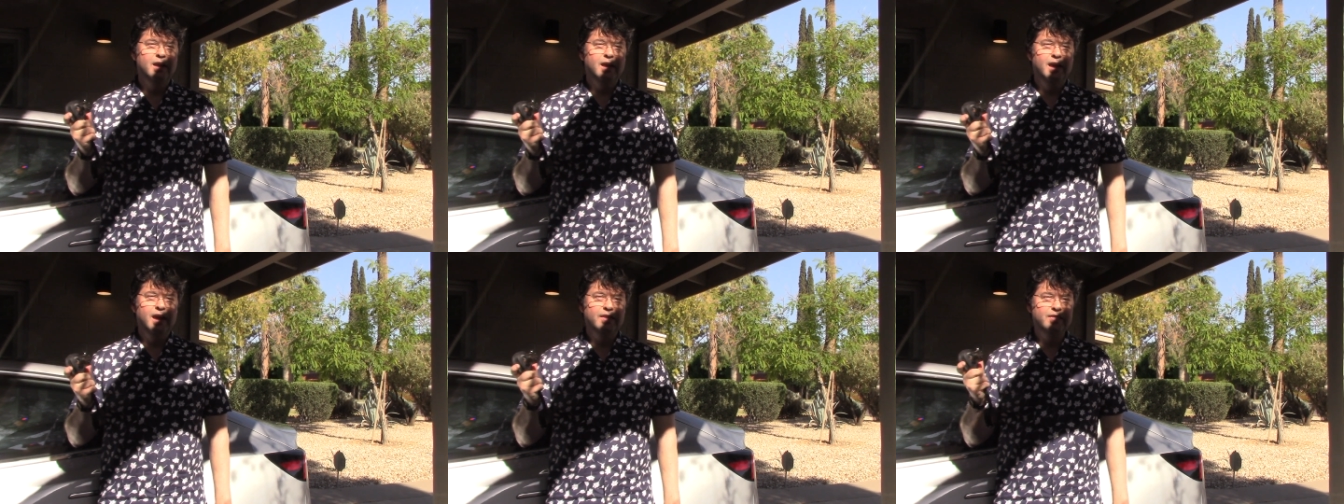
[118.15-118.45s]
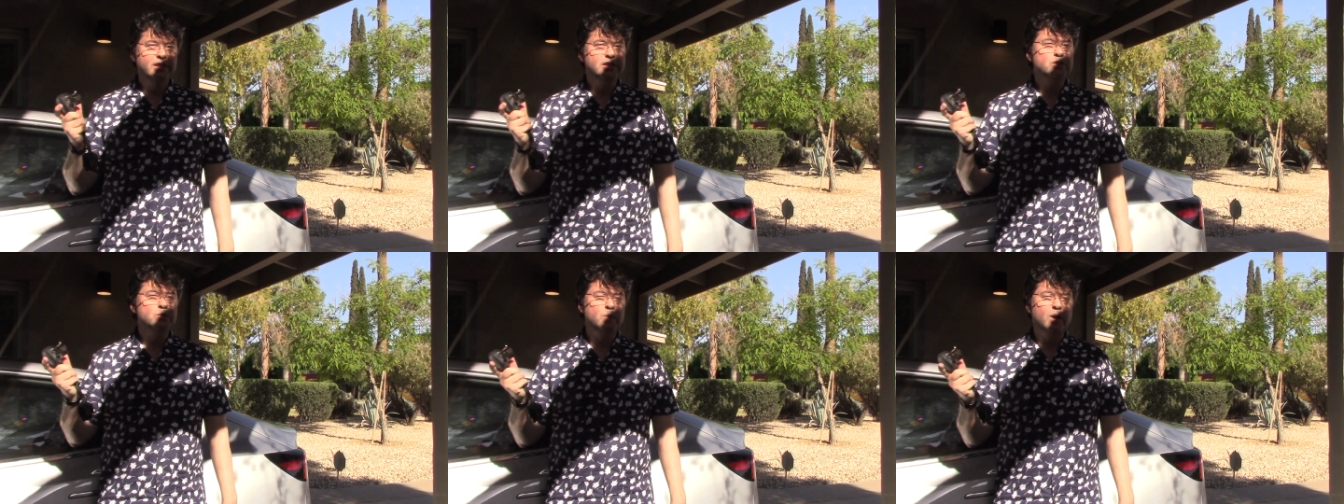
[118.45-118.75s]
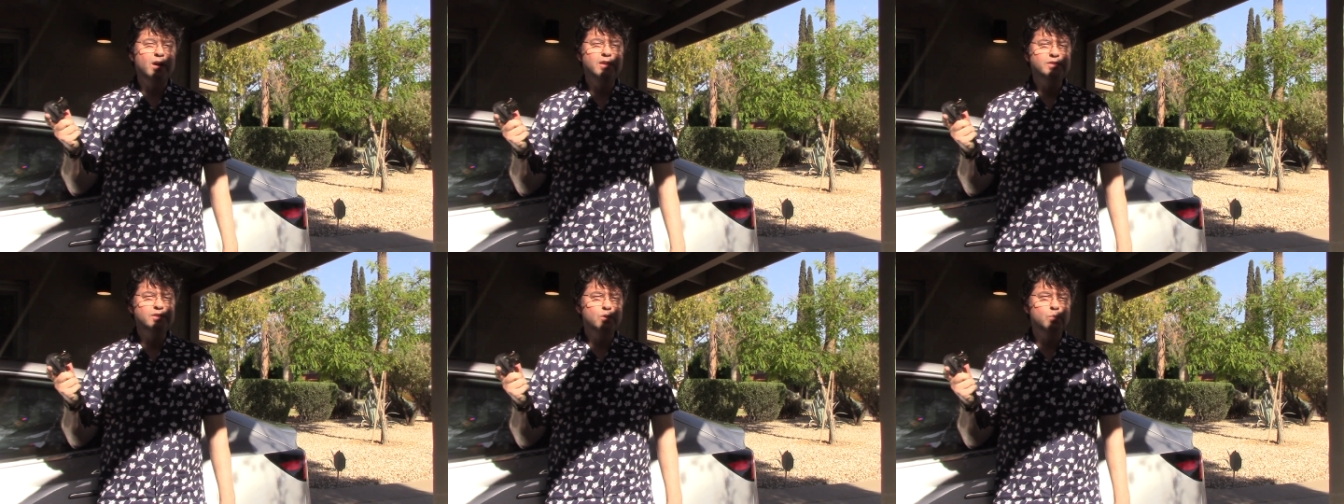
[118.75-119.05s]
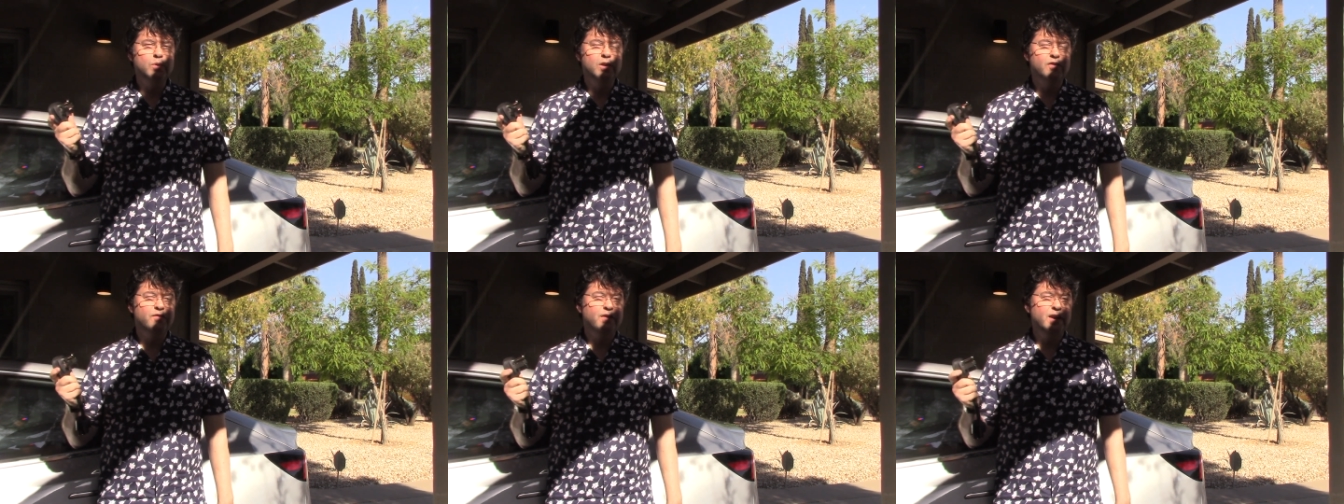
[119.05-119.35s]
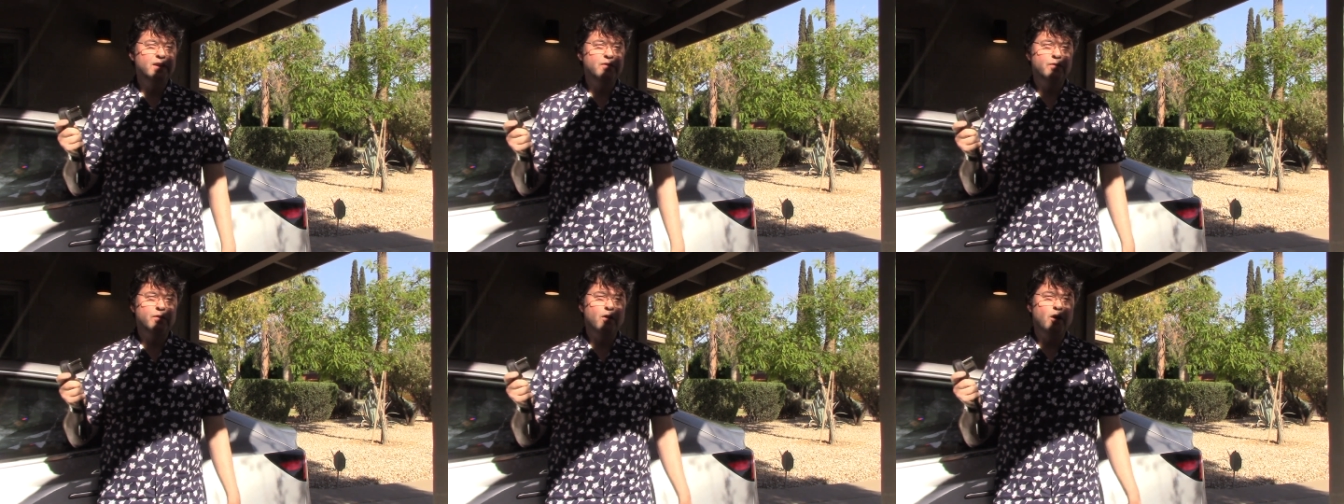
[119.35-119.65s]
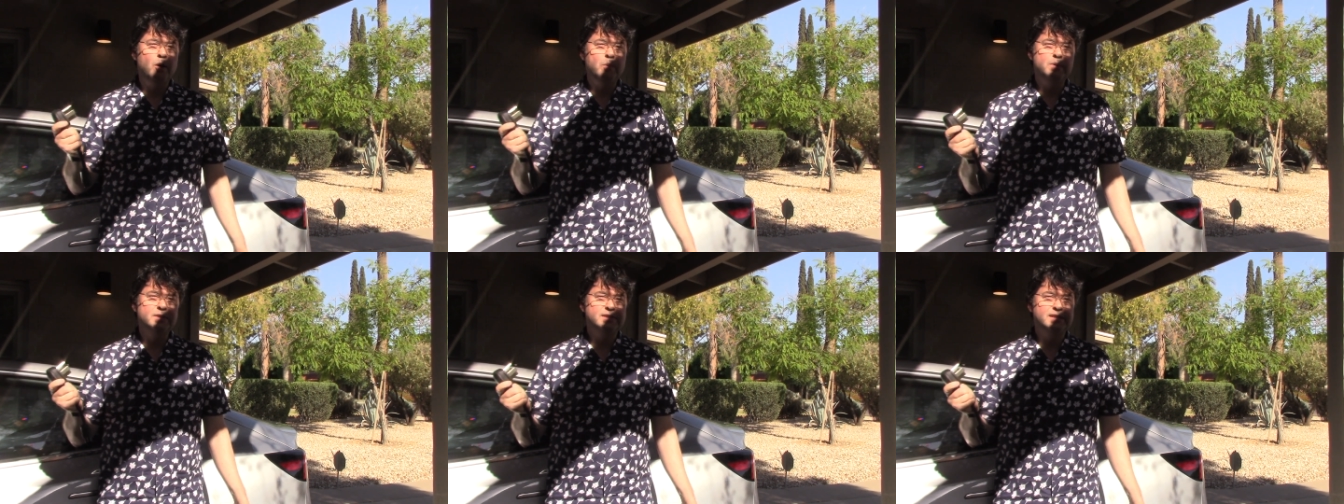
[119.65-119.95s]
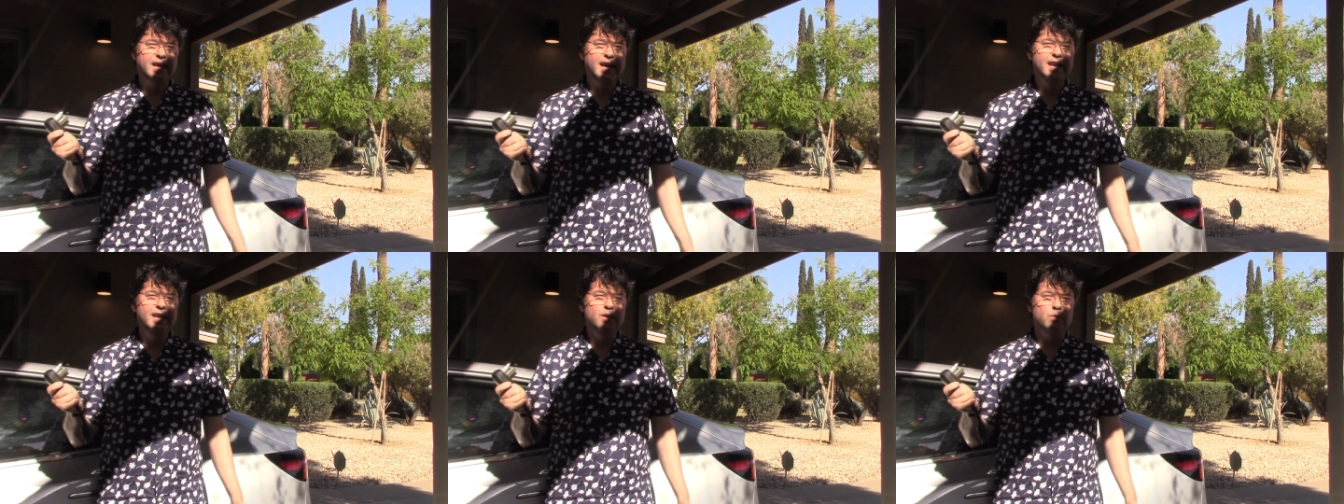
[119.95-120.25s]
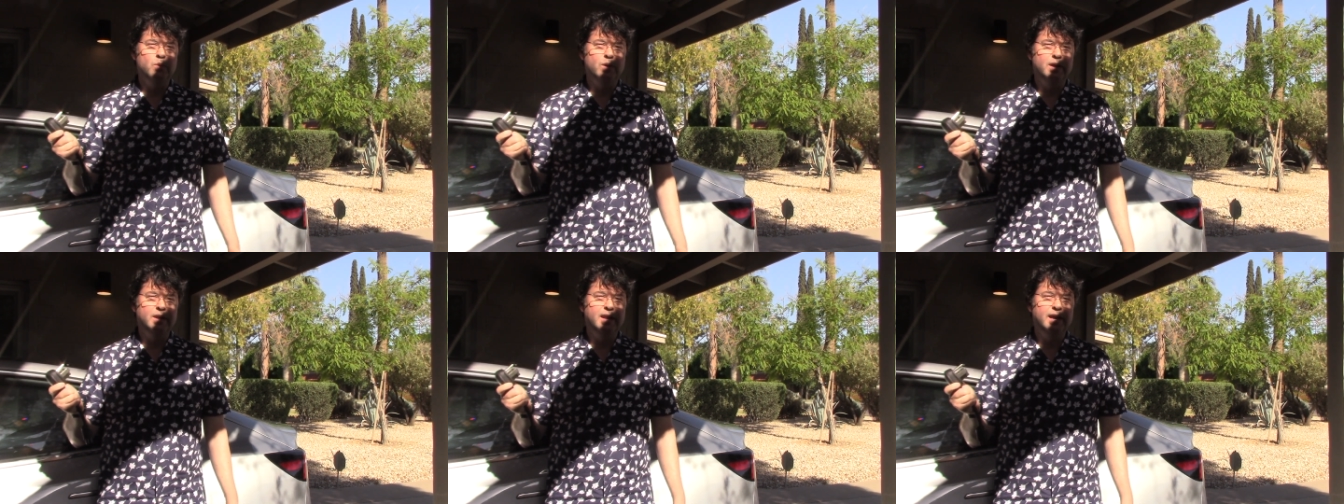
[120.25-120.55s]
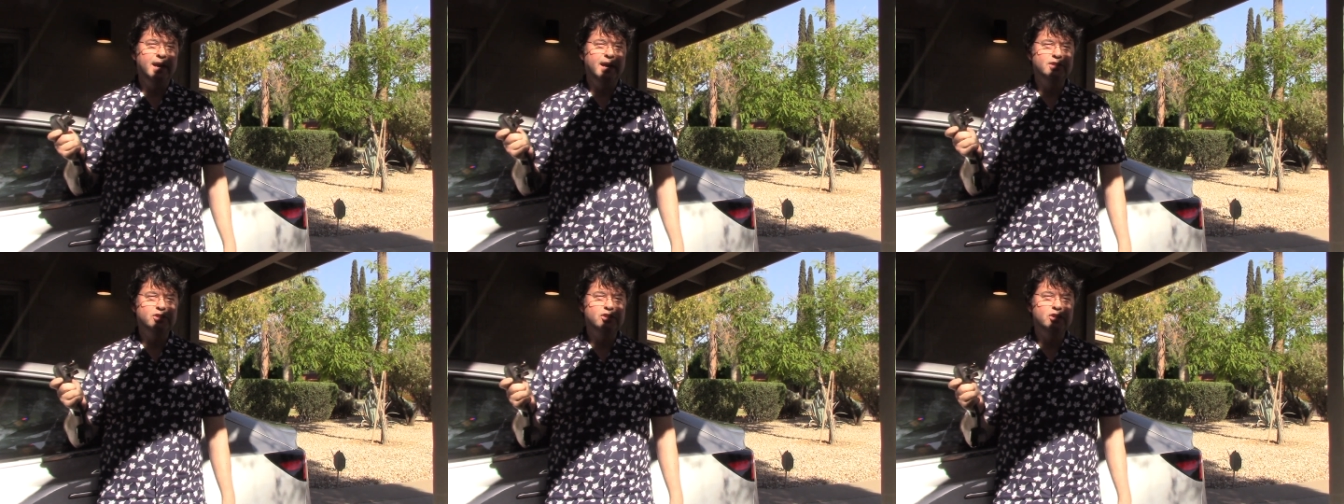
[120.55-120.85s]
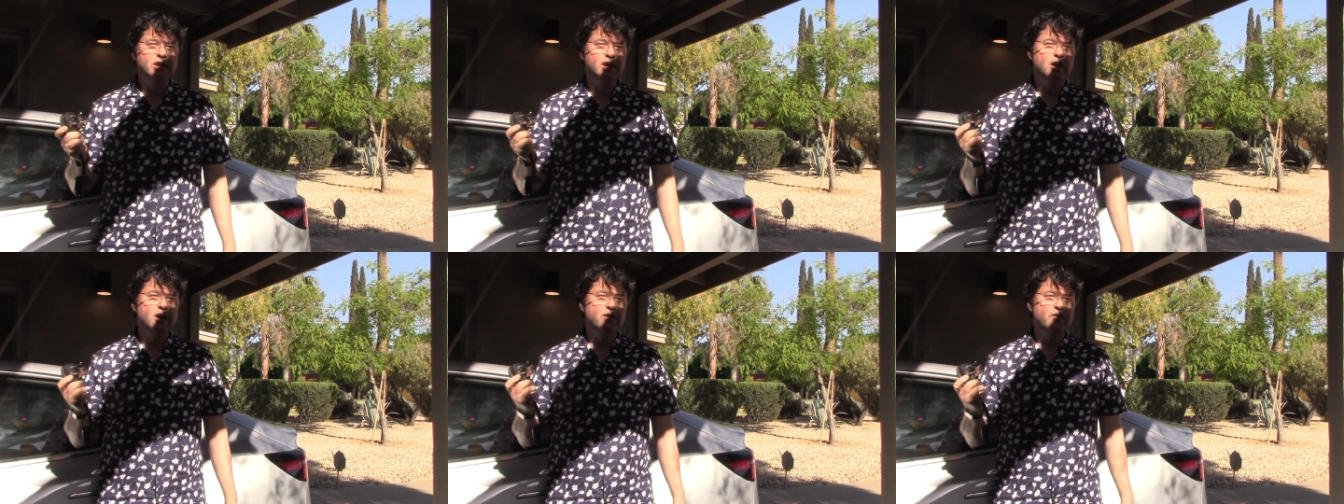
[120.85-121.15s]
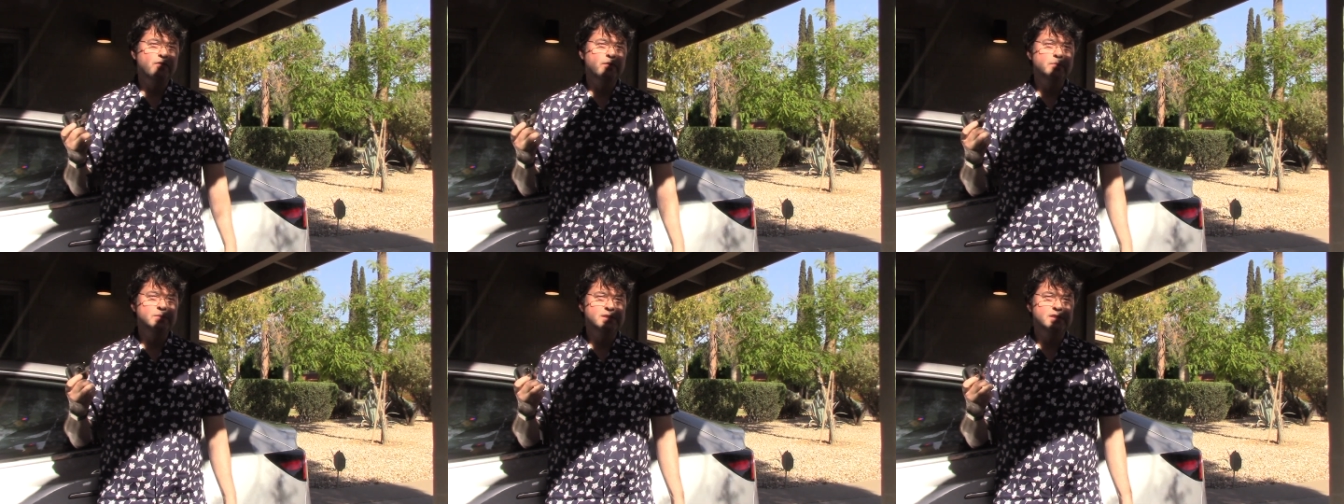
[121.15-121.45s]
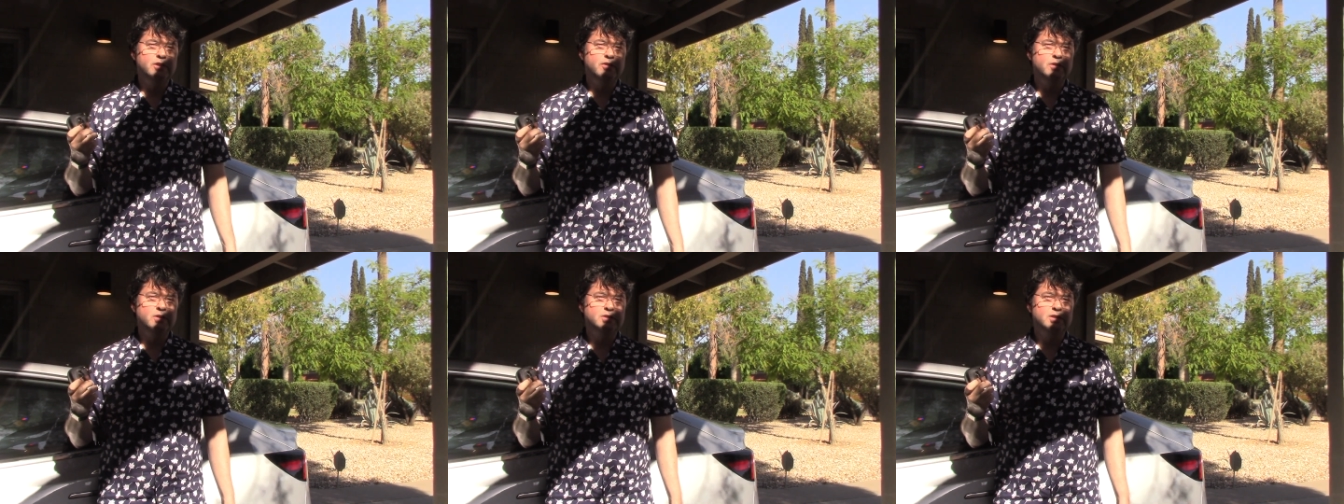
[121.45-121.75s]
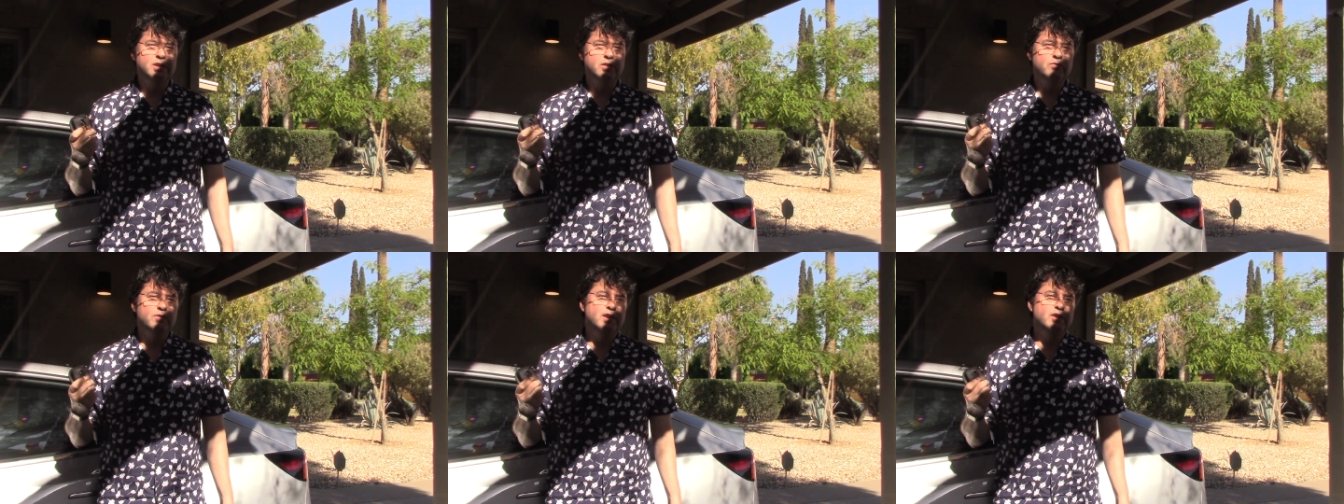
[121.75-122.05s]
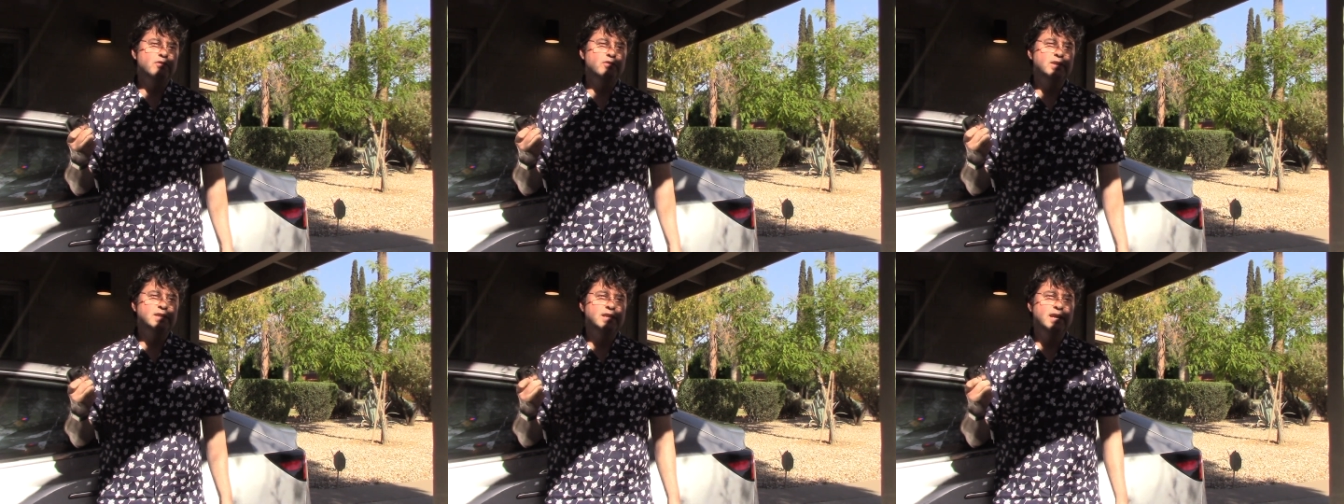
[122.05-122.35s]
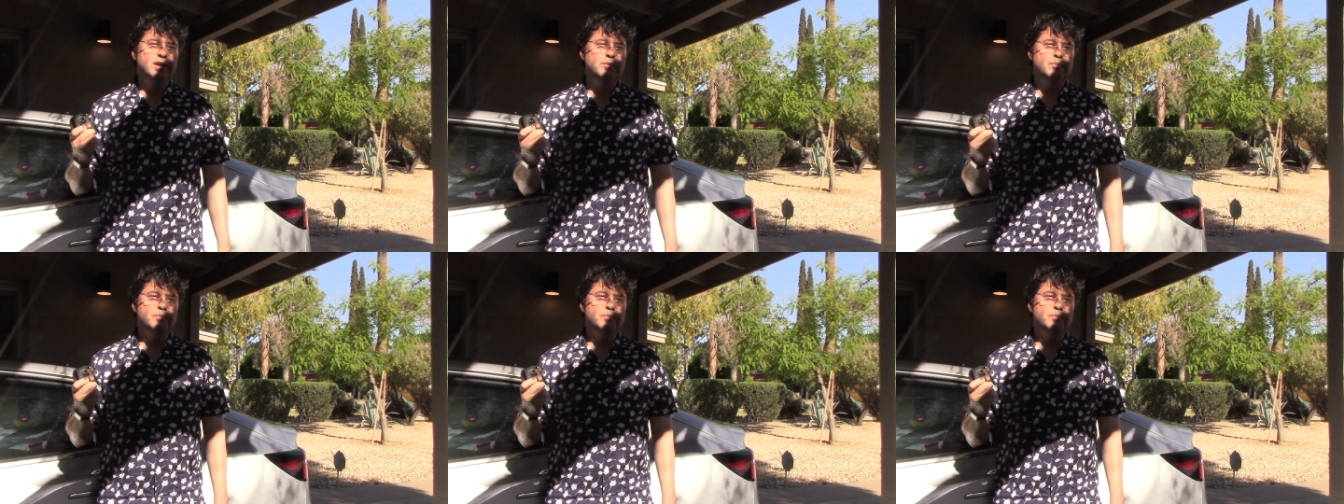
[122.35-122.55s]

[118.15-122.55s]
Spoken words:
And this would also work fine for almost anyone, as you could go from 0 to 310